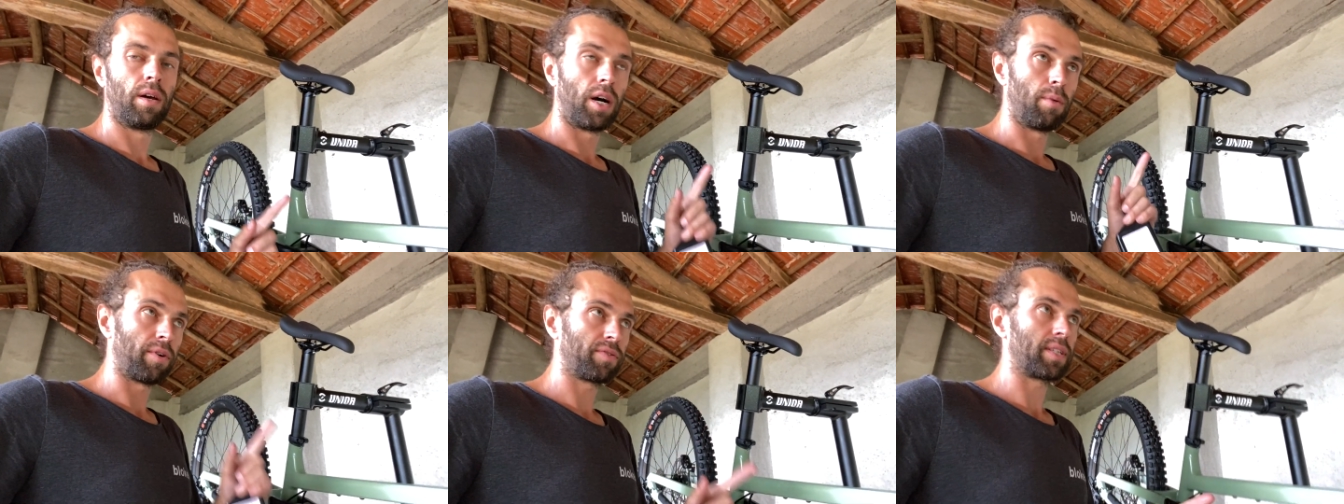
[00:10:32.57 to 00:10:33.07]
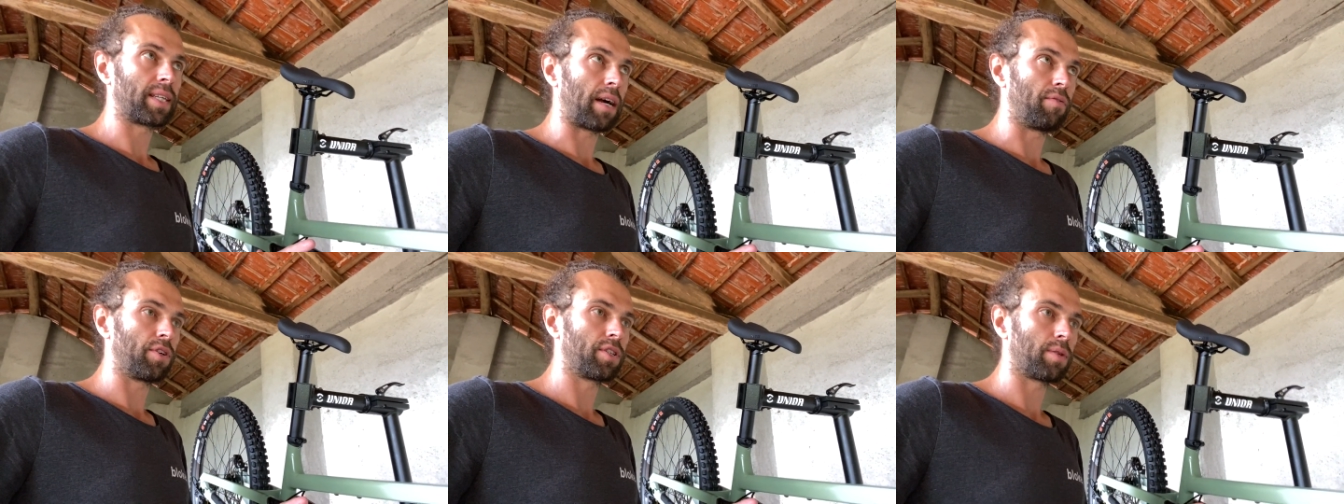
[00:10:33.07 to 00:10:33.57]
I'm off to
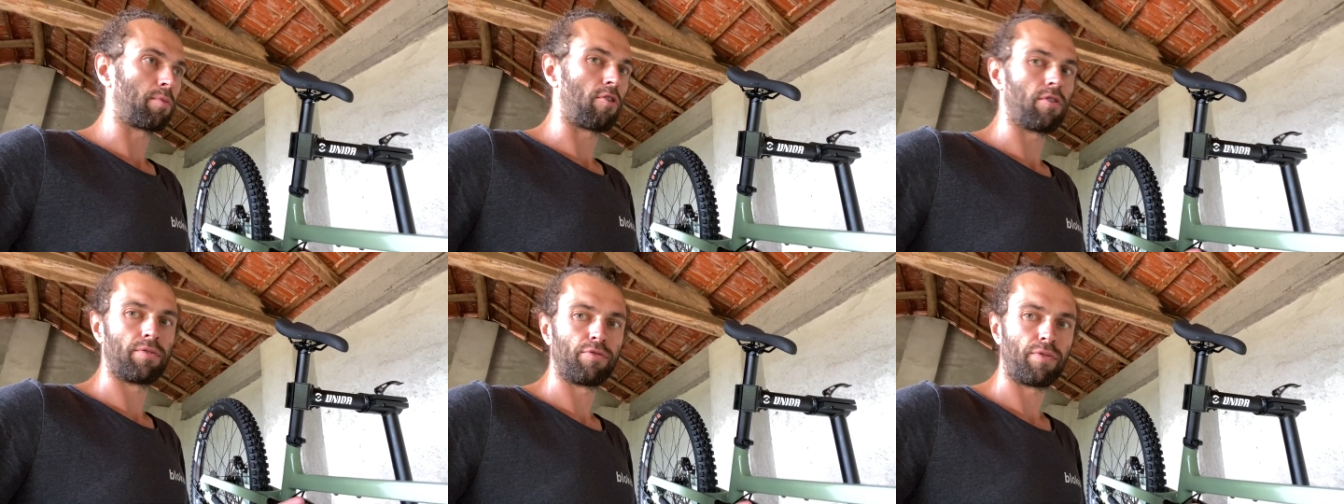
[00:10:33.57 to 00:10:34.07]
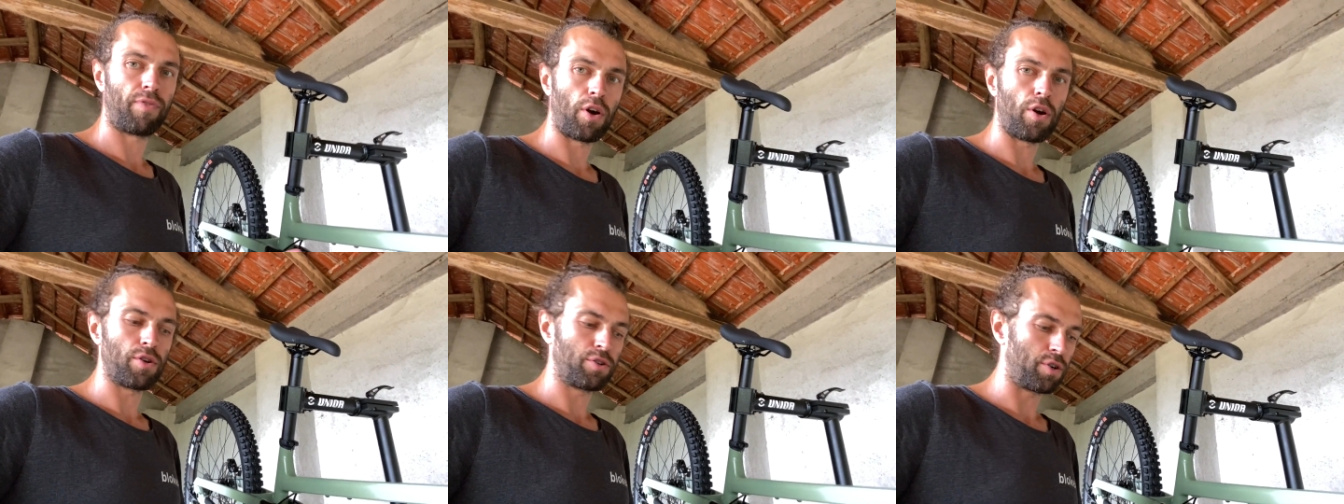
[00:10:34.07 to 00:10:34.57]
Davos tomorrow for a
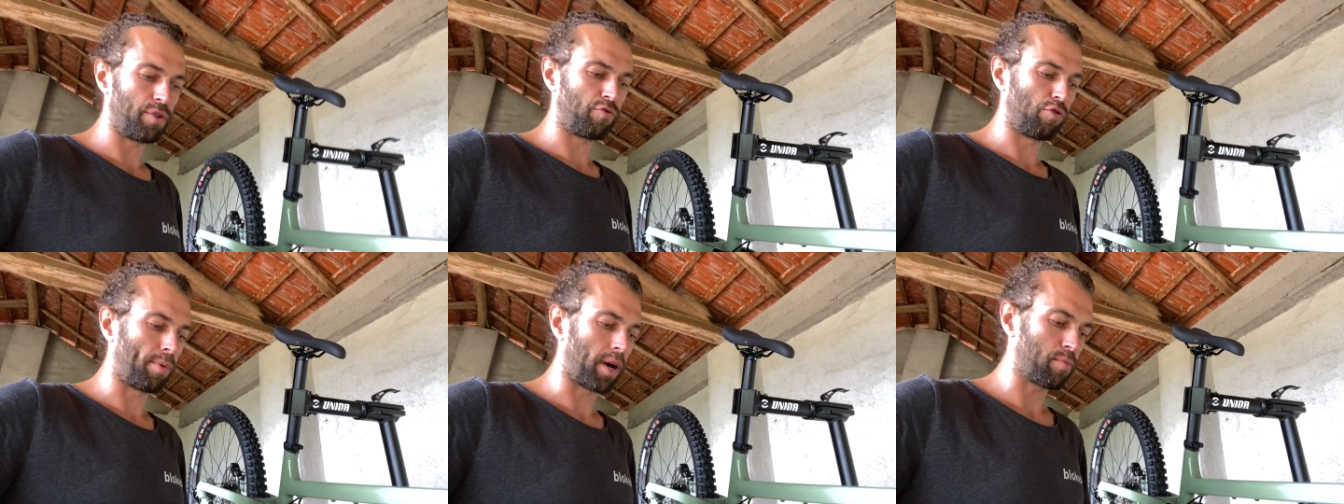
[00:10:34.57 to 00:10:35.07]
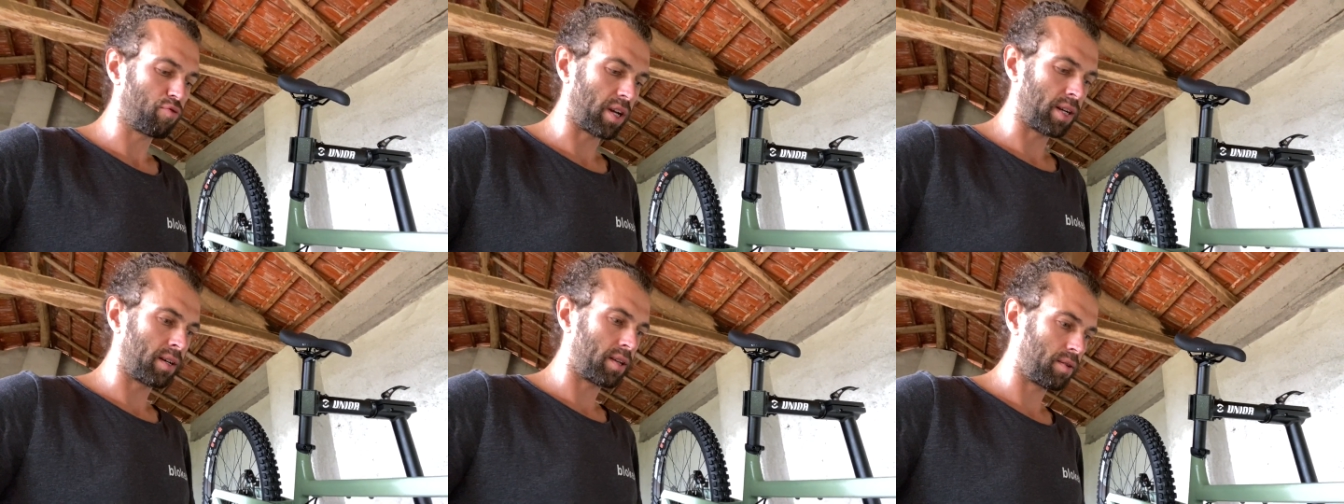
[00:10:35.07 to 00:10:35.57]
photo shoot for a bike
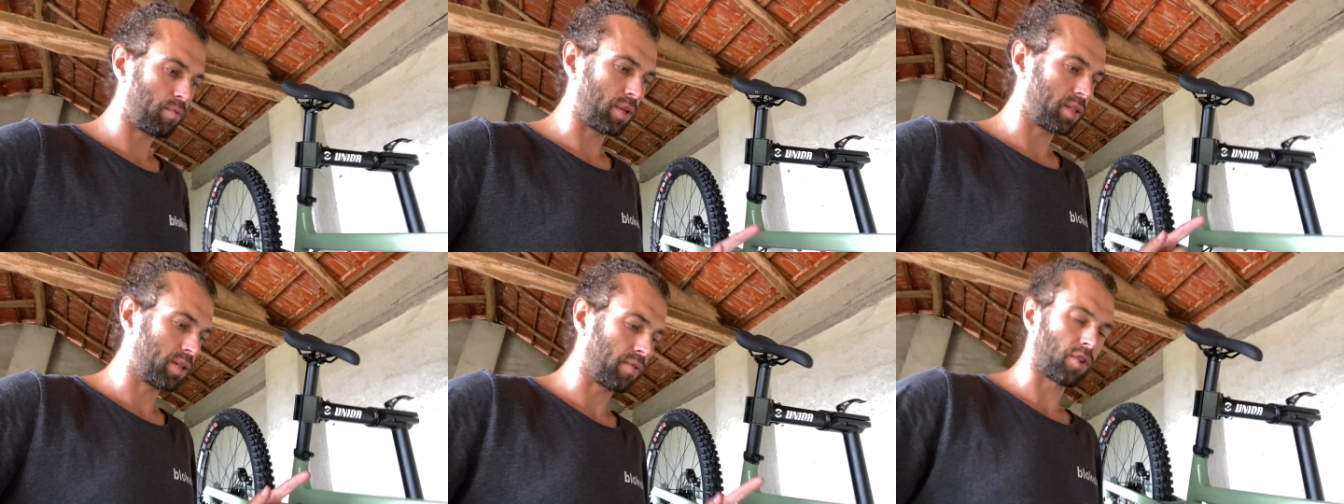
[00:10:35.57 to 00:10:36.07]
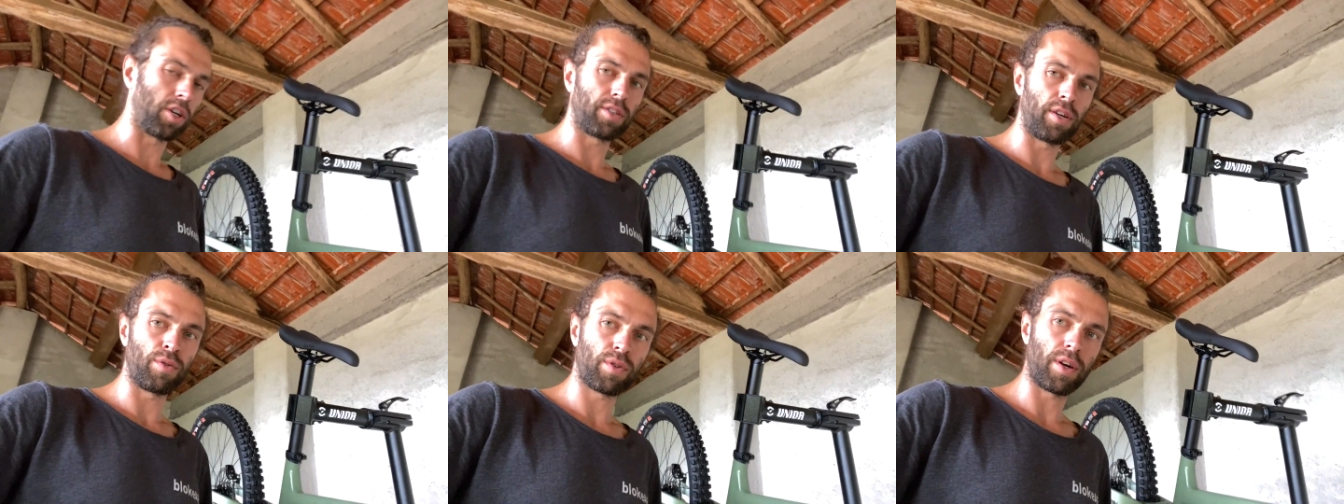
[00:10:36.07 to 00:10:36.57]
brand, which I've got to
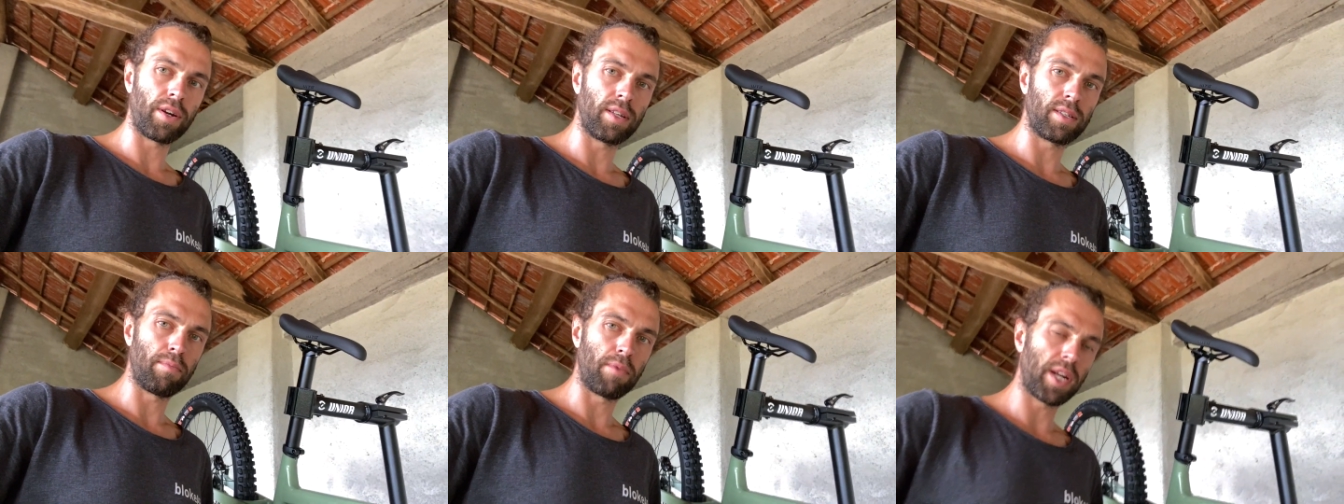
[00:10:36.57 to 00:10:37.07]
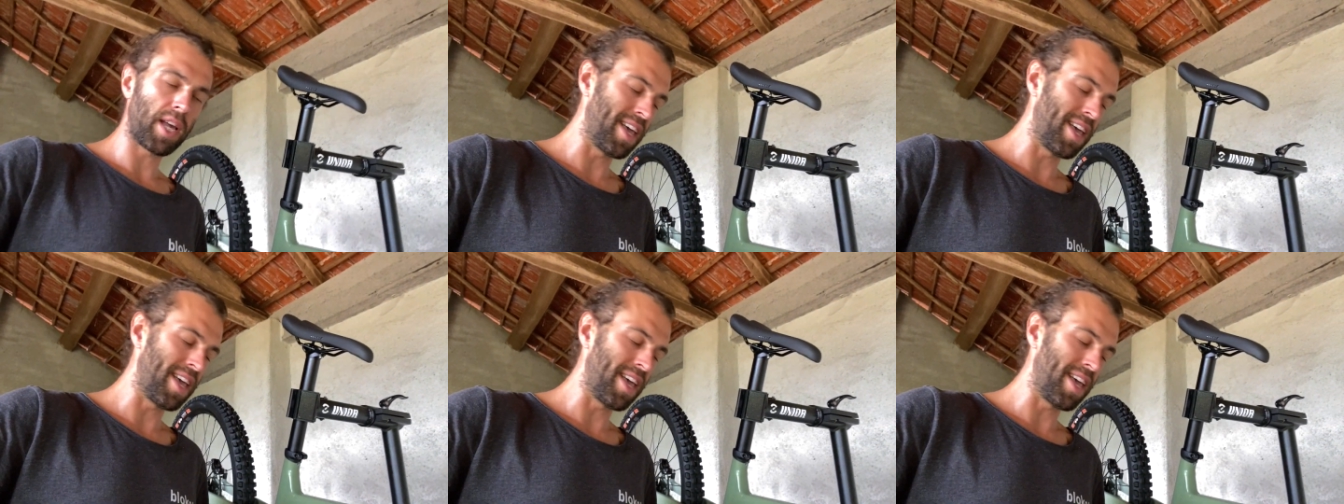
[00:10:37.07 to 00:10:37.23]
do to go and earn some money.